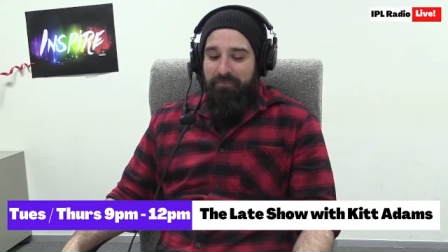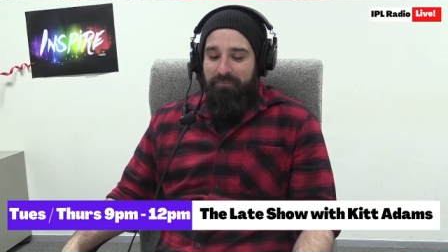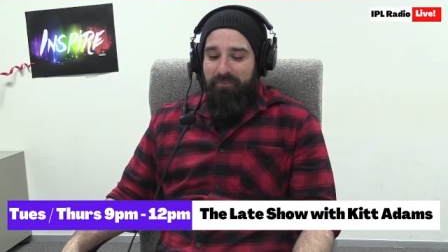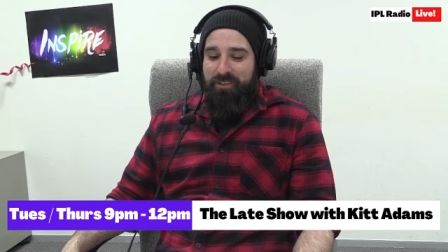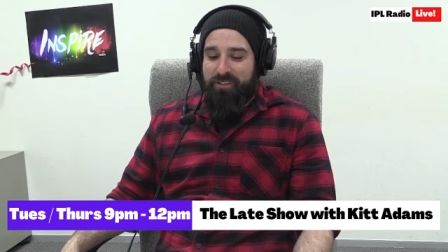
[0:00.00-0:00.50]

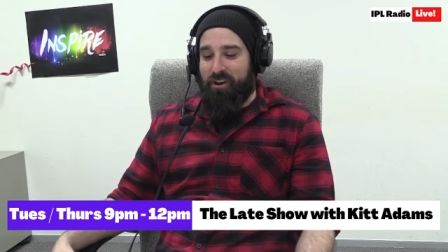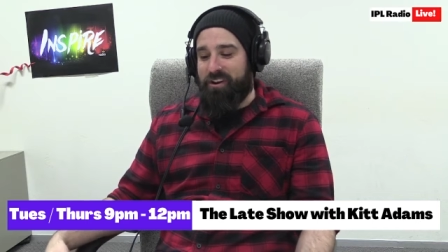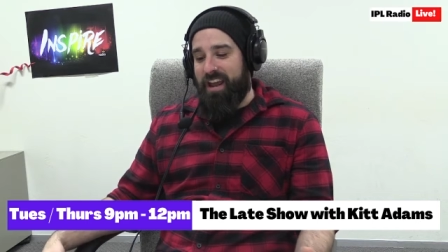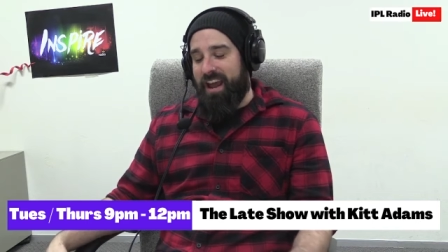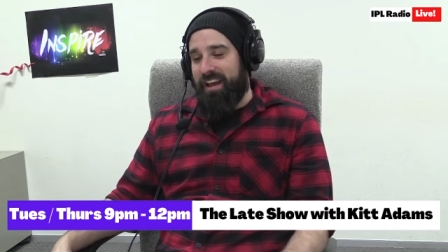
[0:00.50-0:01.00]
So
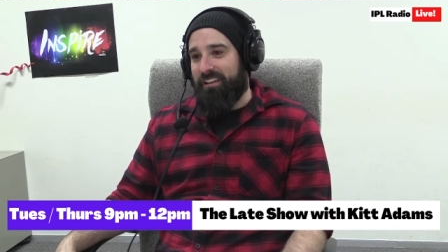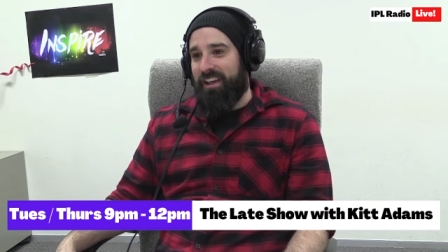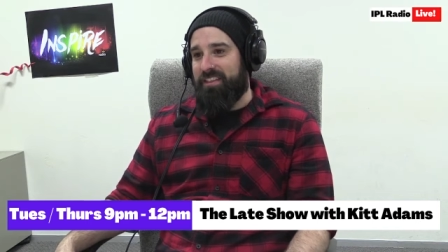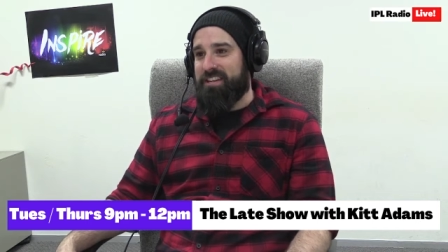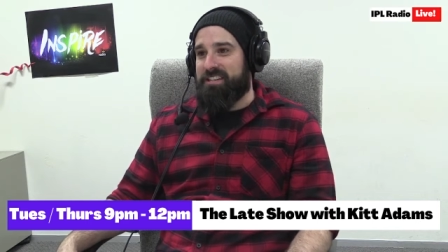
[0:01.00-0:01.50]
yeah, like
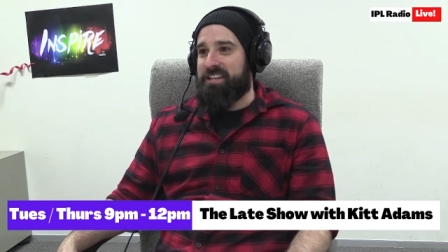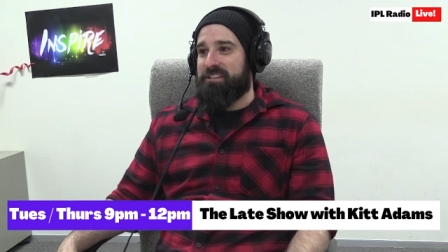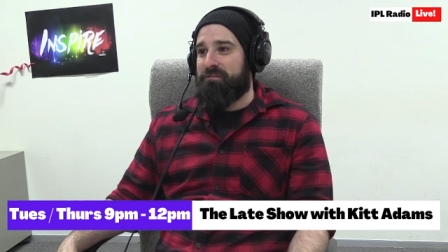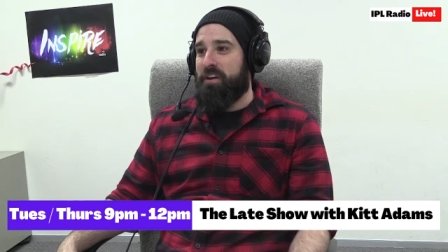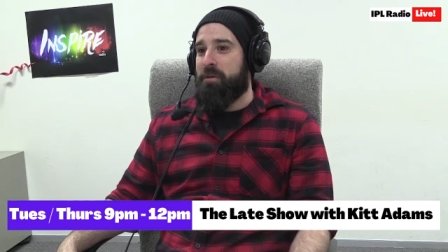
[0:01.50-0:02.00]
there's a
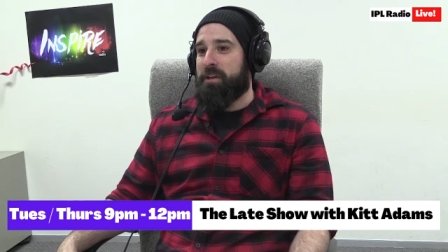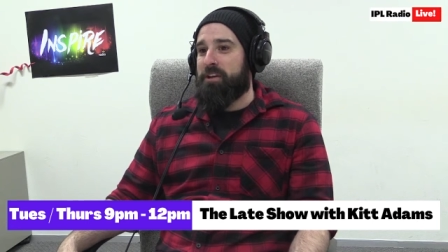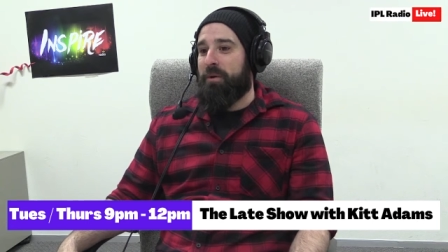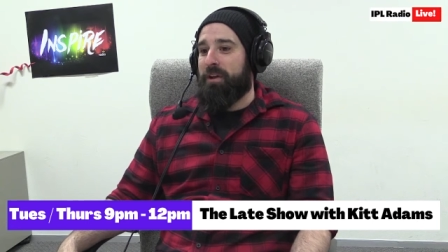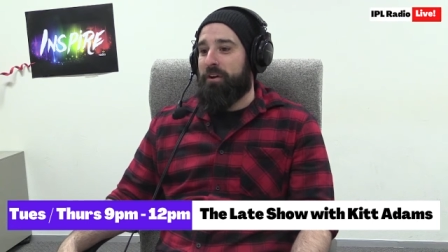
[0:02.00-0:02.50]
fair bit
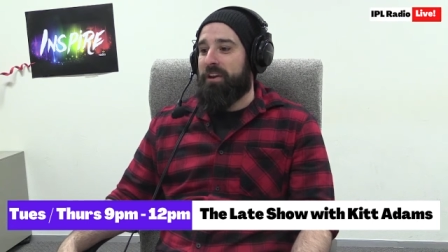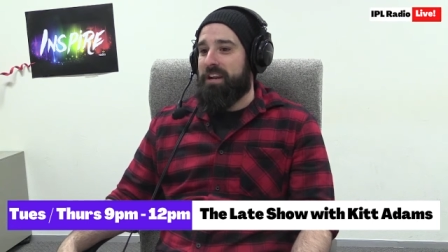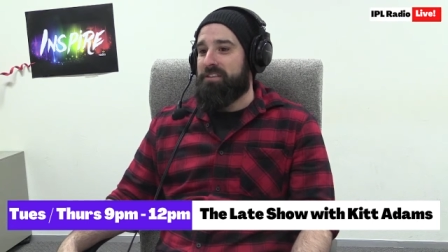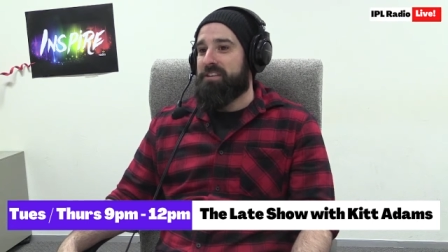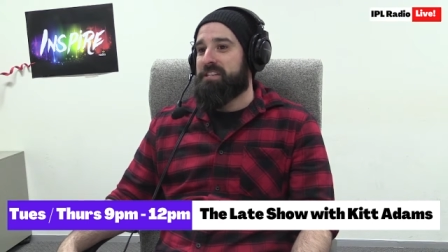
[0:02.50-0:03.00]
going on
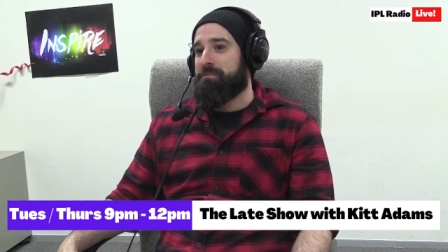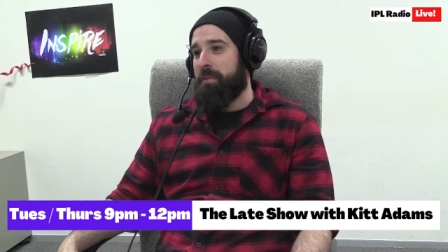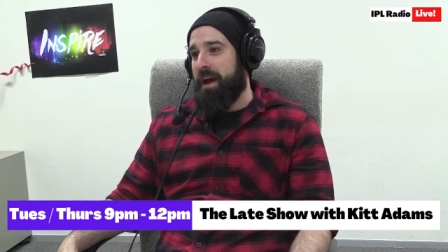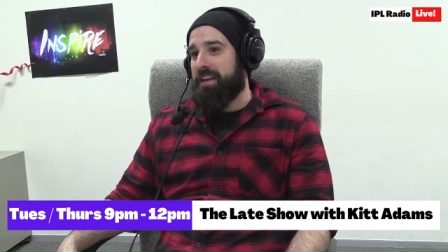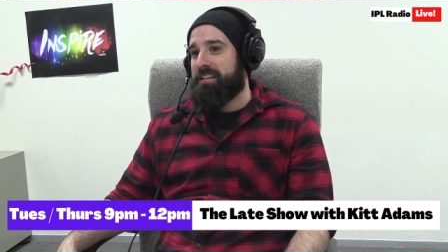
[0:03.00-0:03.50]
in the
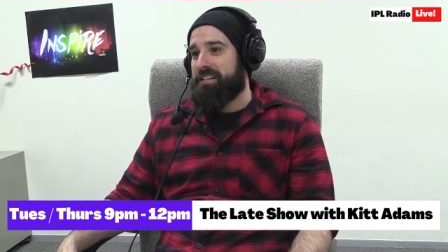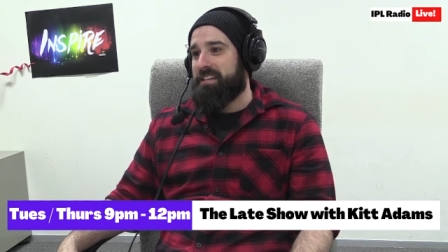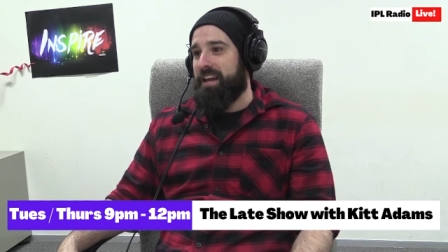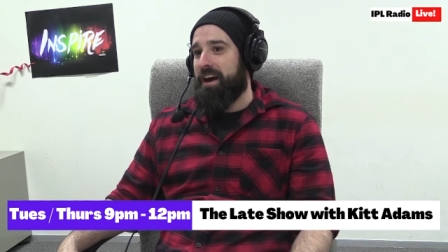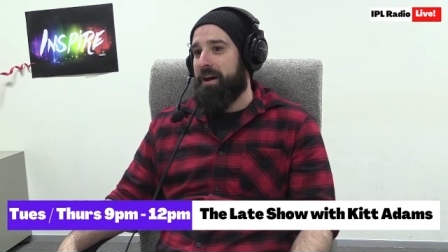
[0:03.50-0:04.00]
space,
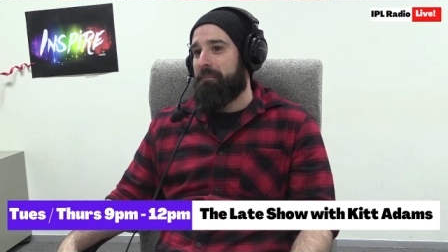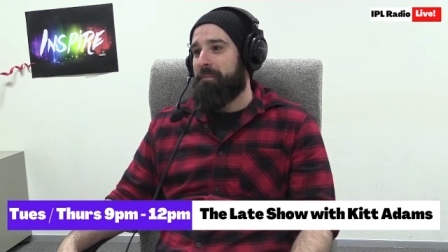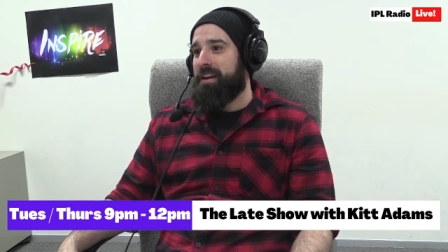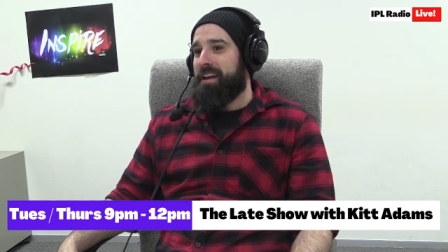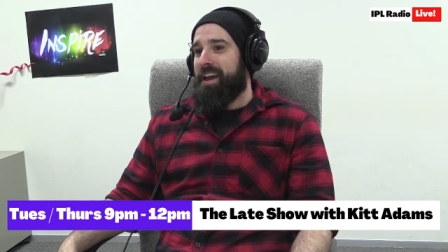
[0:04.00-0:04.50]

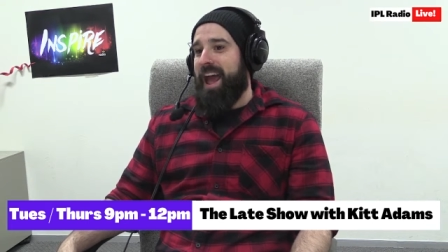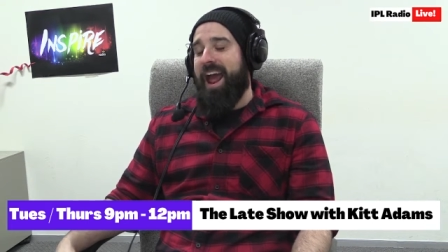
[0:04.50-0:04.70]
and